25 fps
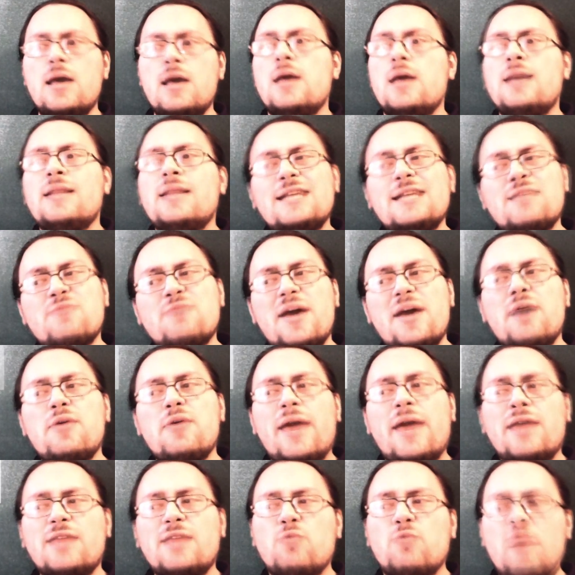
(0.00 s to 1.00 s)
That's why you
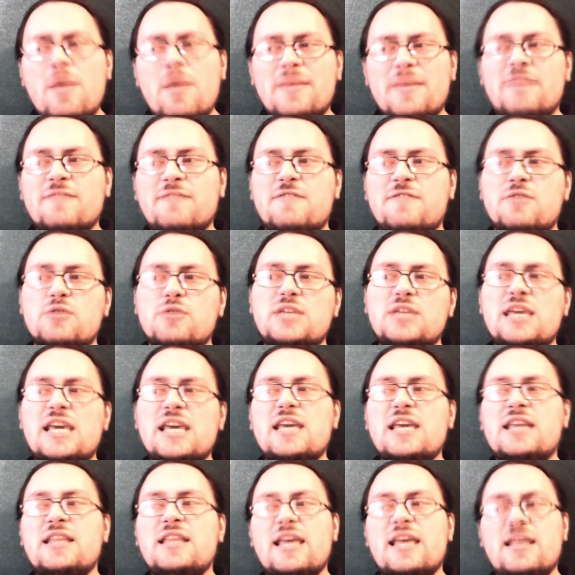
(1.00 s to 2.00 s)
had women voting
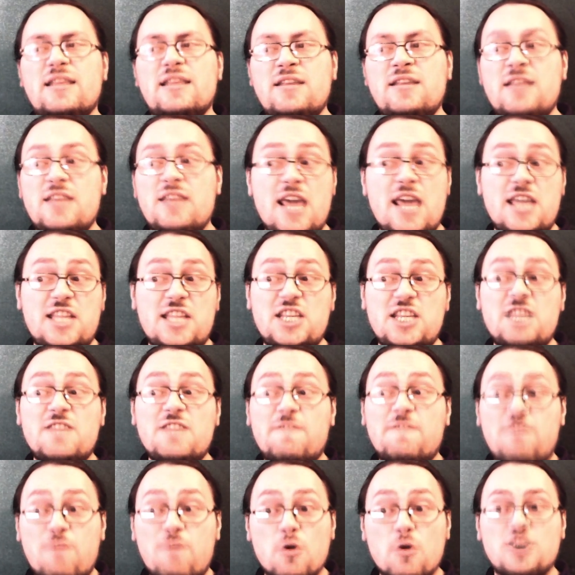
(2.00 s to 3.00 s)
in the
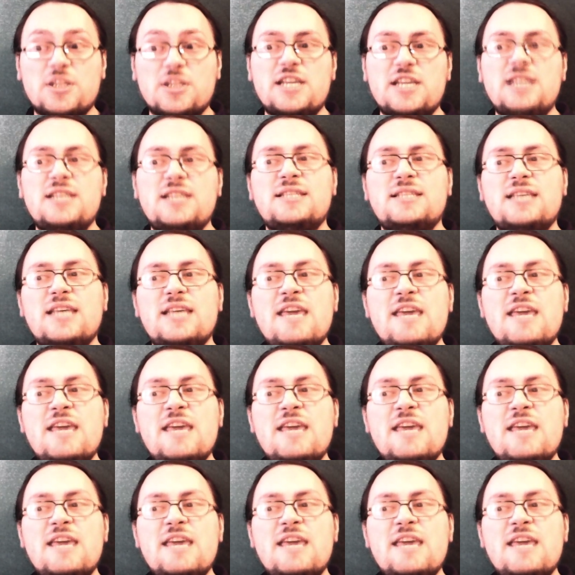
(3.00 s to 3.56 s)
1840s,